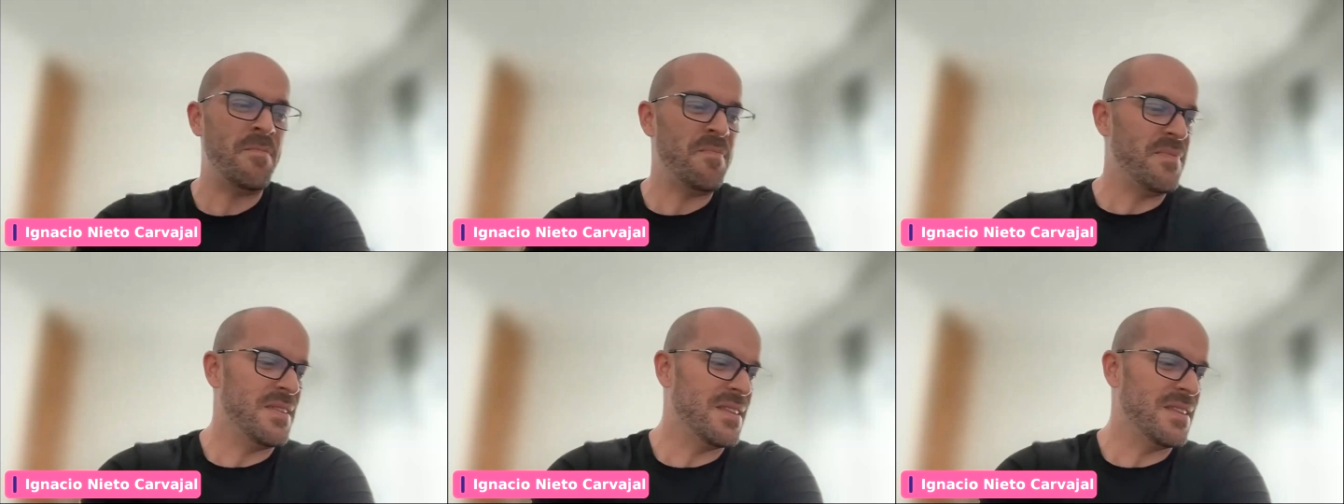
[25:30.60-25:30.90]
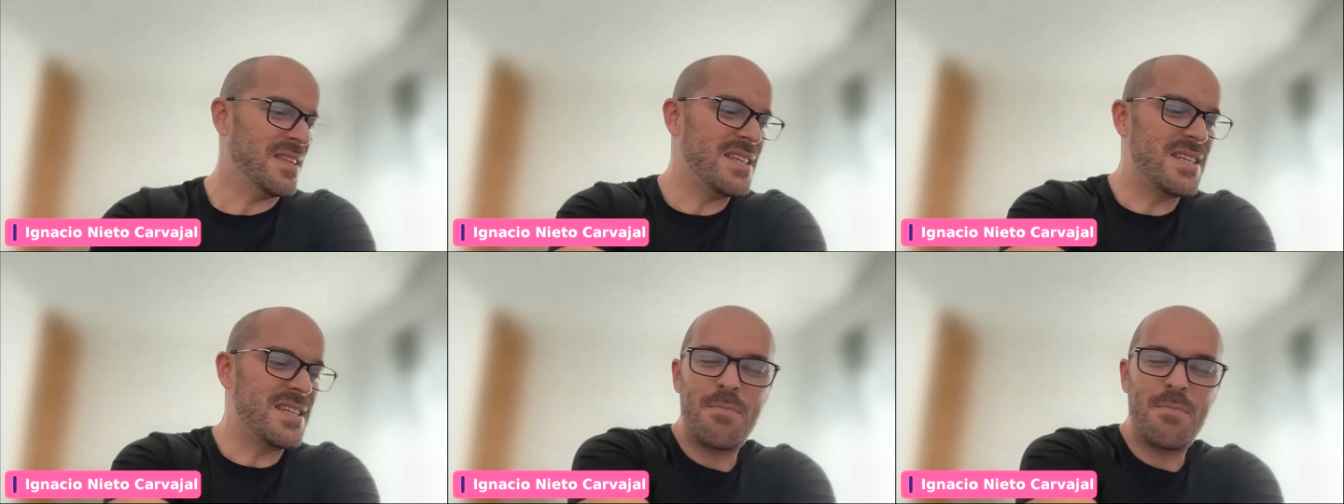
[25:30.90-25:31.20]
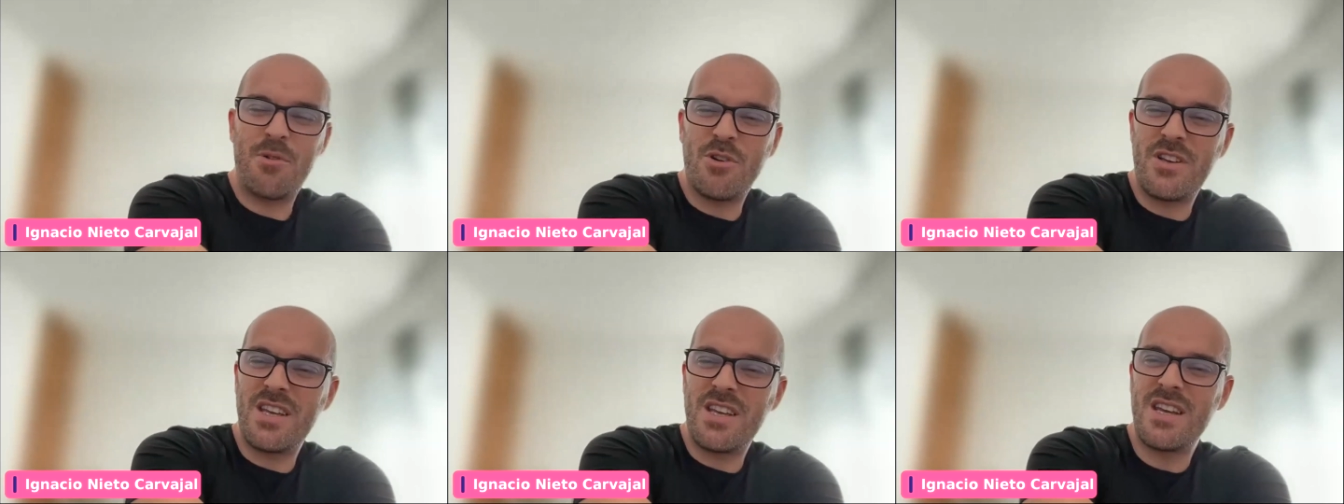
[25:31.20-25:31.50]
This
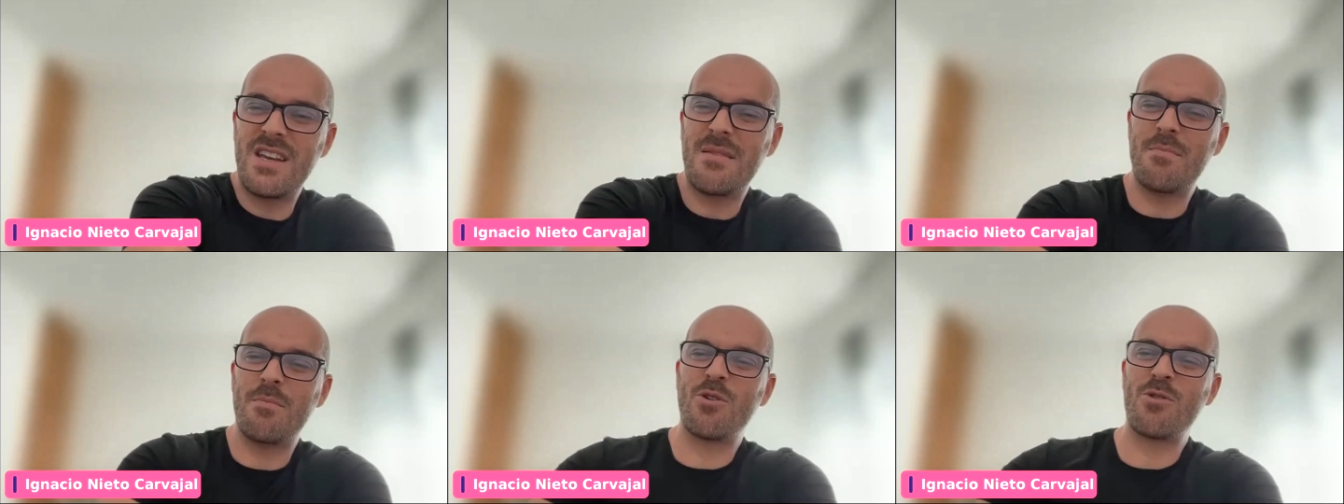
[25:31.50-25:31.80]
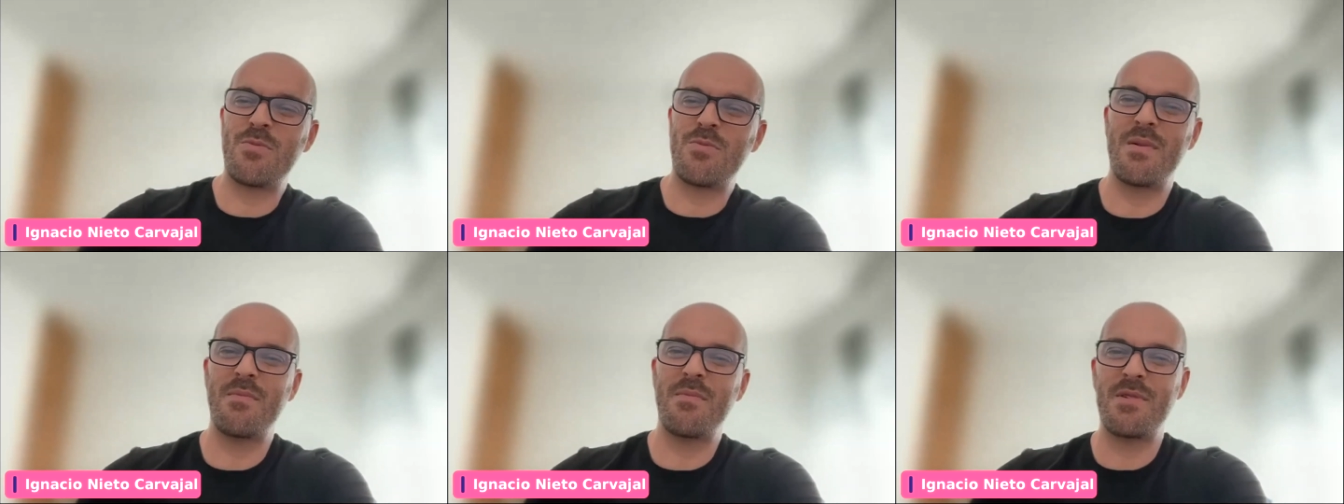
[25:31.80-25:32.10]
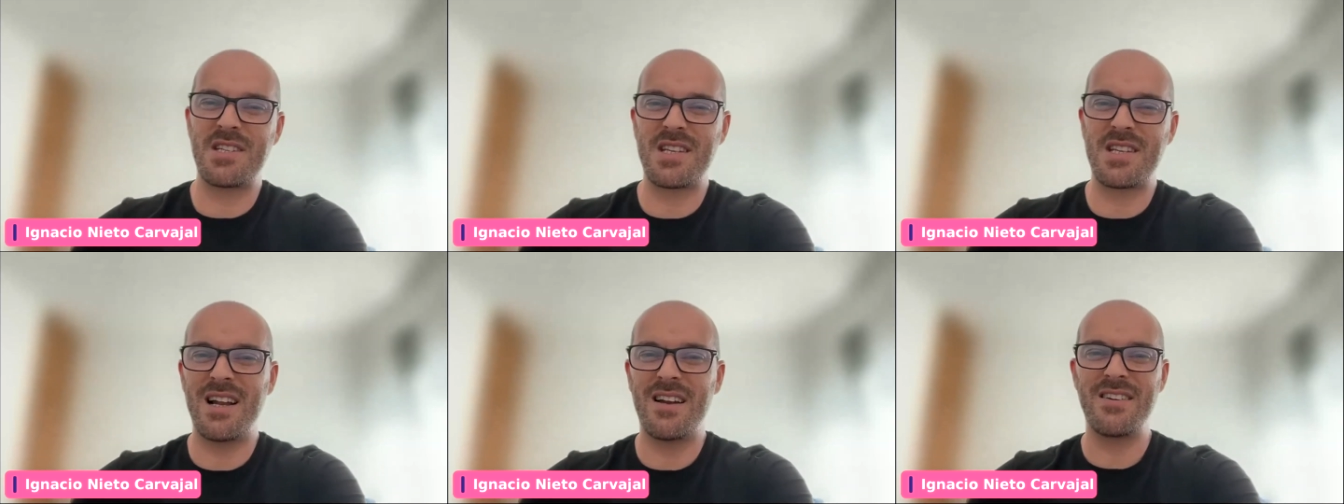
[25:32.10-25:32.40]
employee and board member
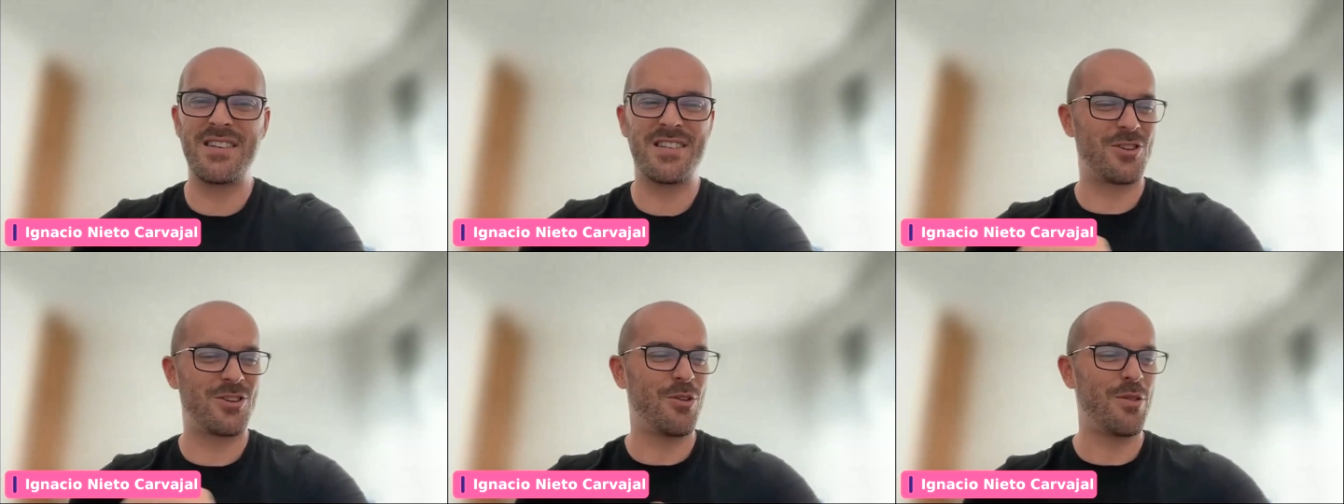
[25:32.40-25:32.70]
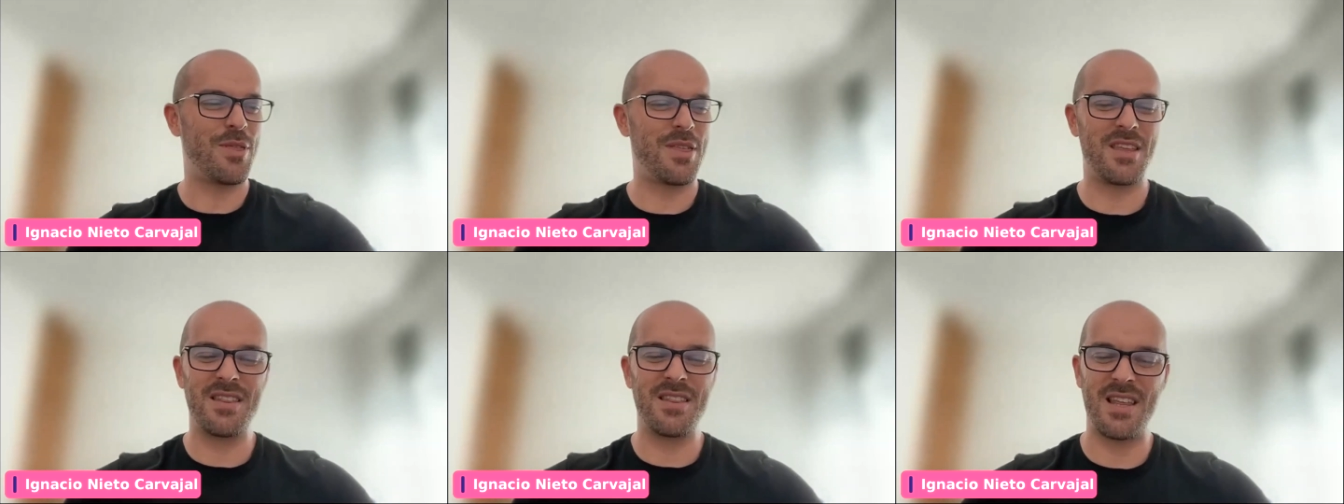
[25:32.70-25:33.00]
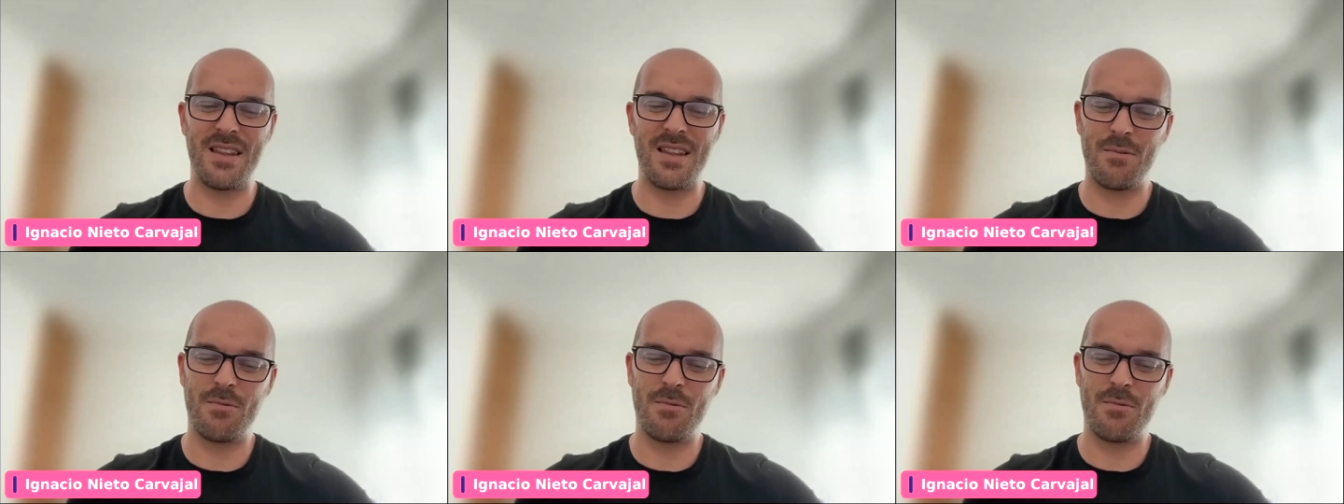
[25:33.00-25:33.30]
salary is something
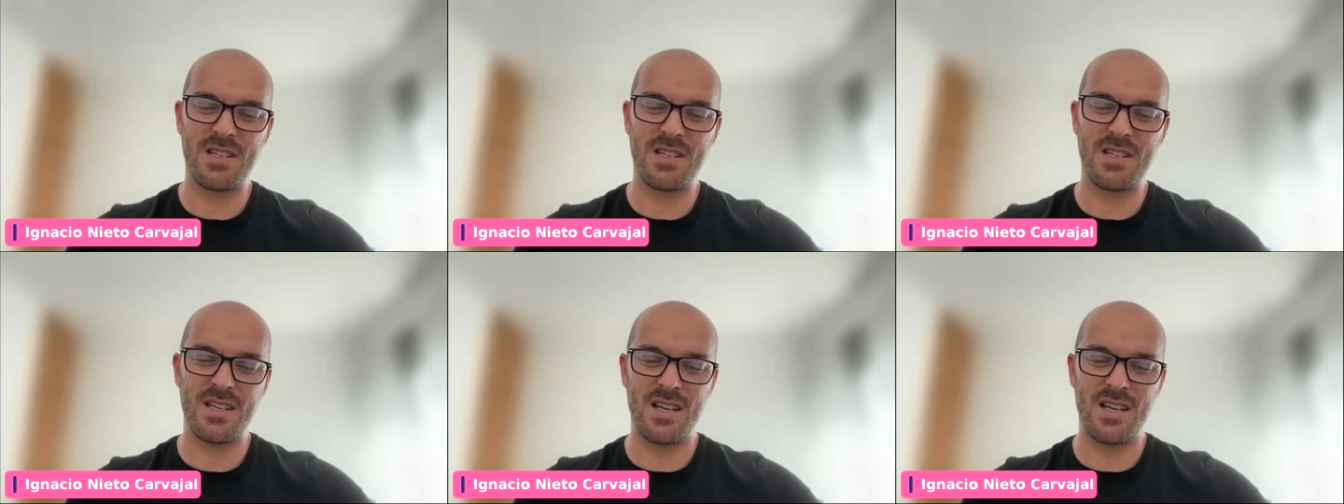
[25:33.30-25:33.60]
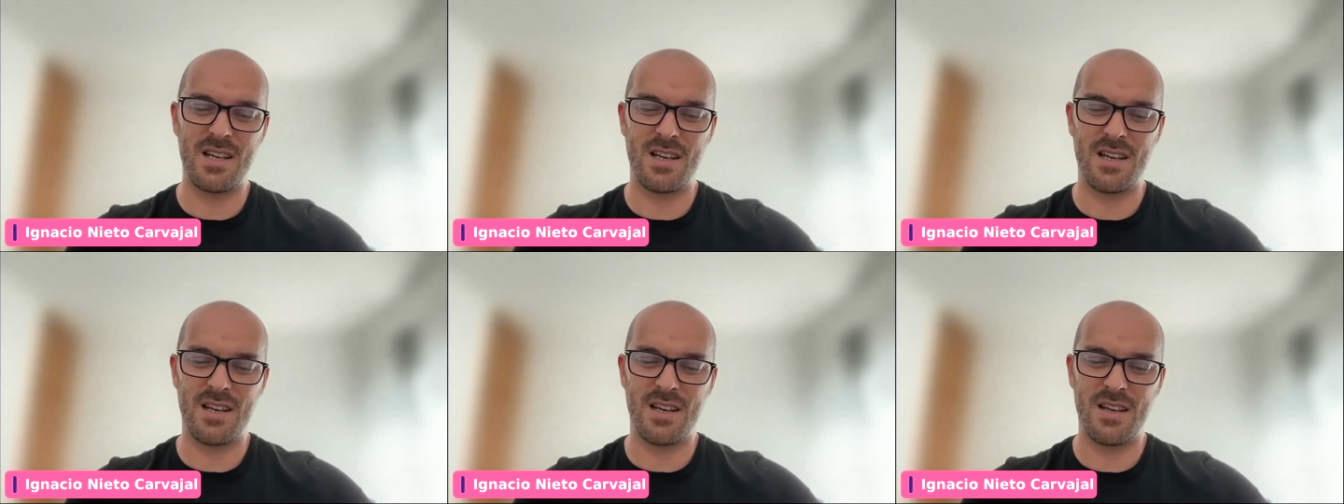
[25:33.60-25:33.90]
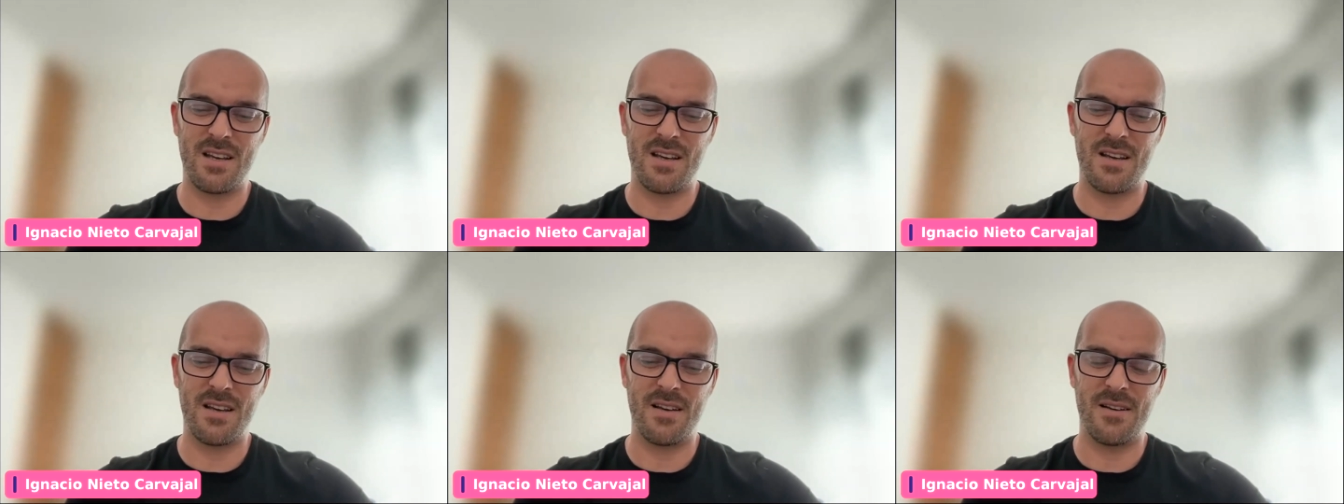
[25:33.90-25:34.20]
that was
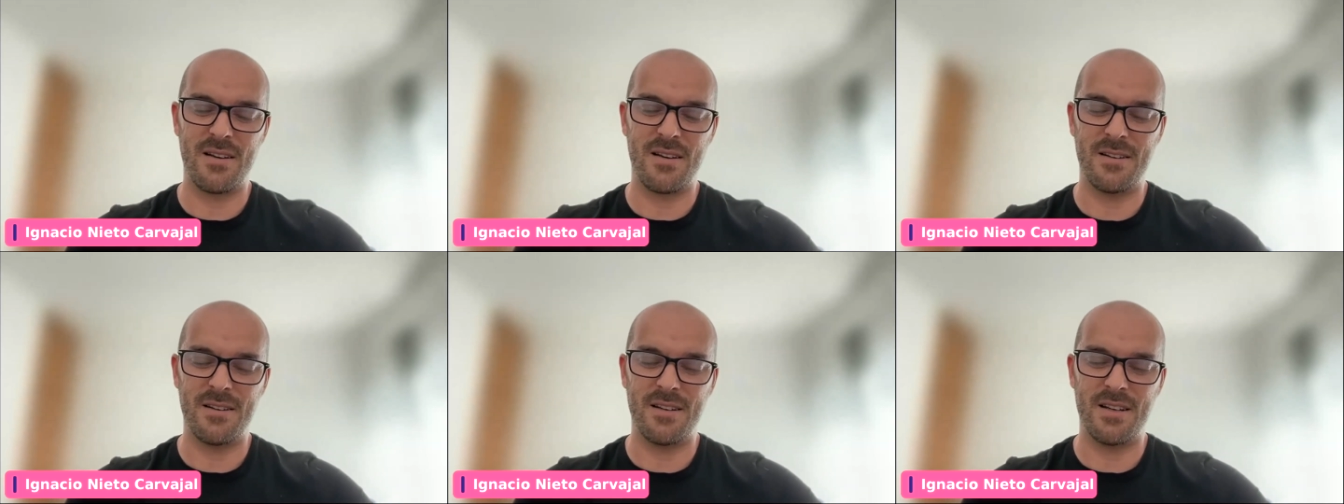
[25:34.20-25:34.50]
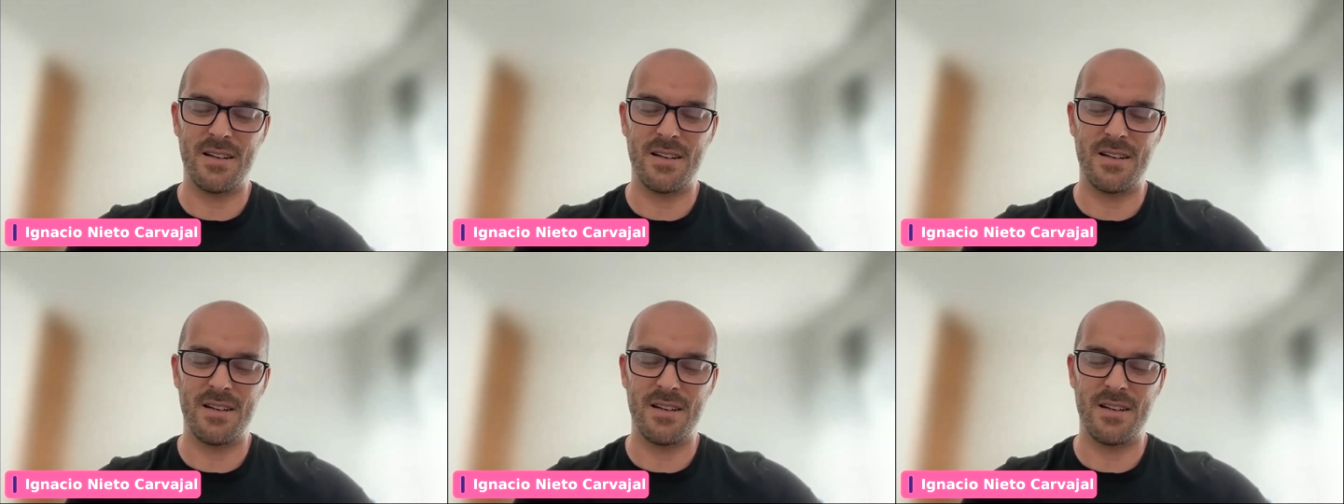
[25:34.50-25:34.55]
at